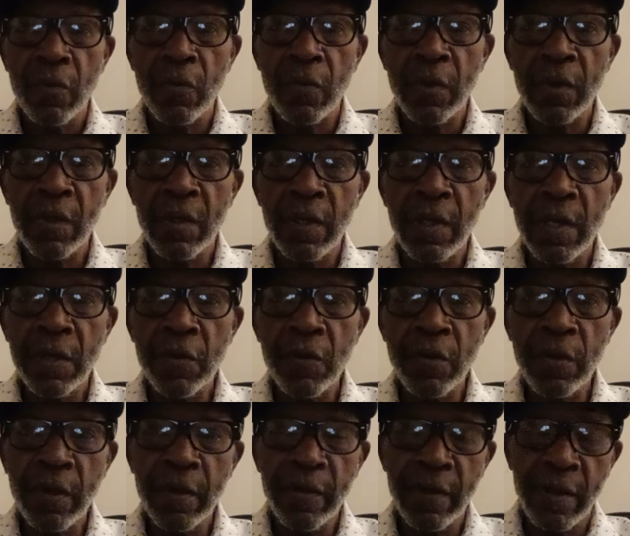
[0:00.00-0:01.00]
One day I
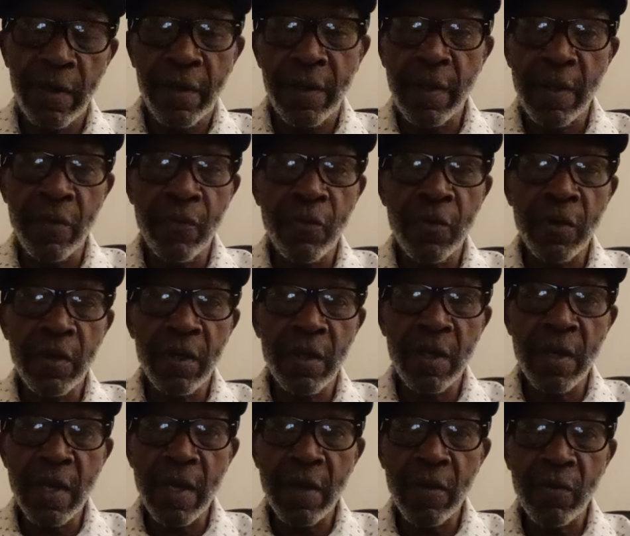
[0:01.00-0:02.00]
know they don't want to get
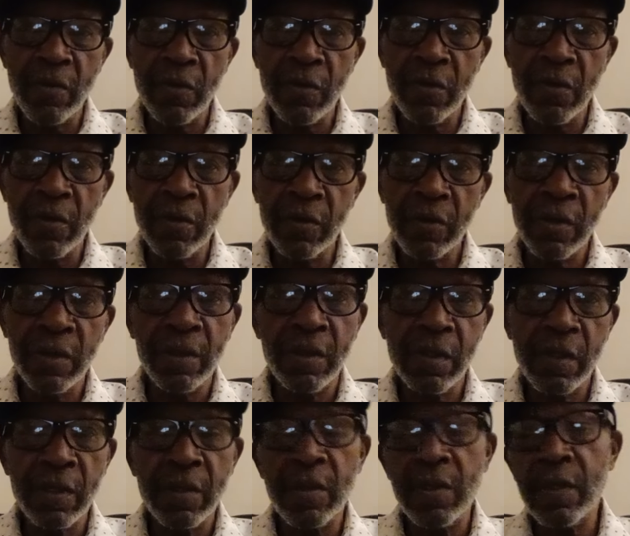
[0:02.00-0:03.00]
a knock on the door and say
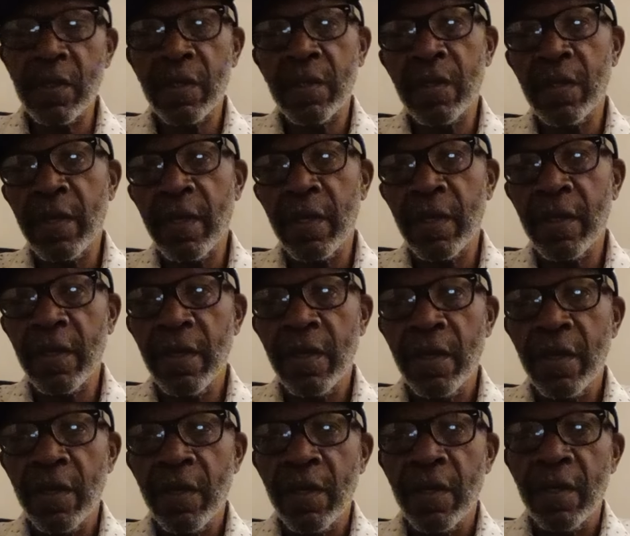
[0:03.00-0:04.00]
such and such a
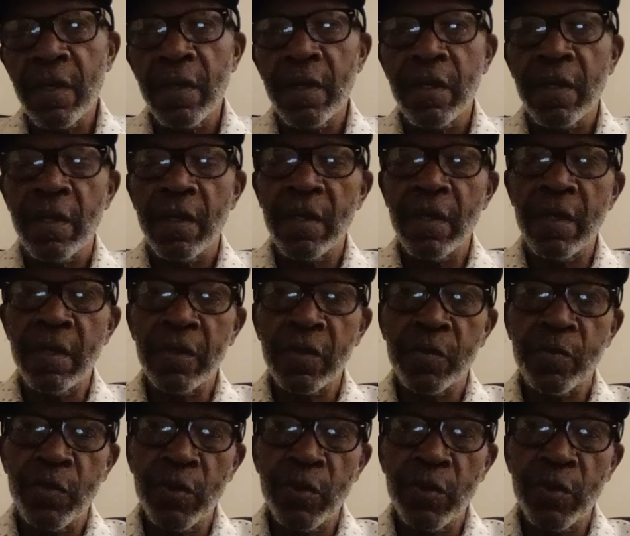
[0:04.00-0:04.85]
has